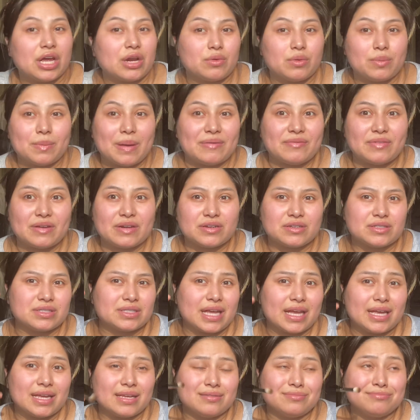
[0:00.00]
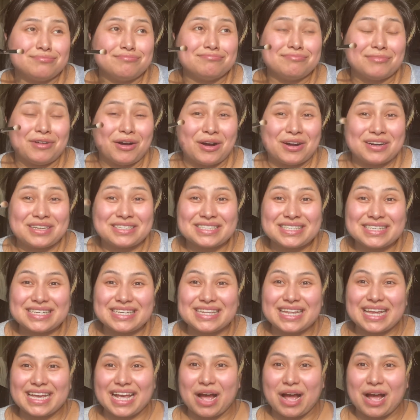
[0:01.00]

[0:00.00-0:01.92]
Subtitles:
with my fingers. I honestly, like,